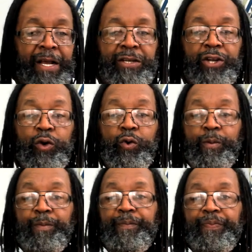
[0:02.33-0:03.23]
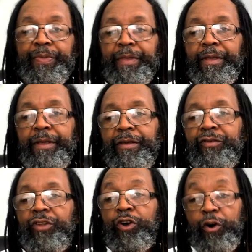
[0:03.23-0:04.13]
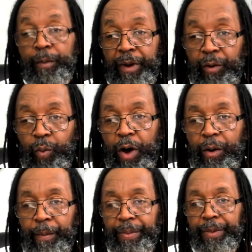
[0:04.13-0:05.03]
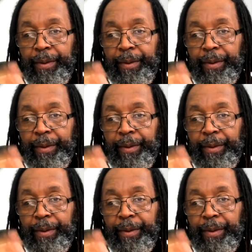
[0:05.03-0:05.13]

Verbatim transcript: Shalom. Shalom and welcome.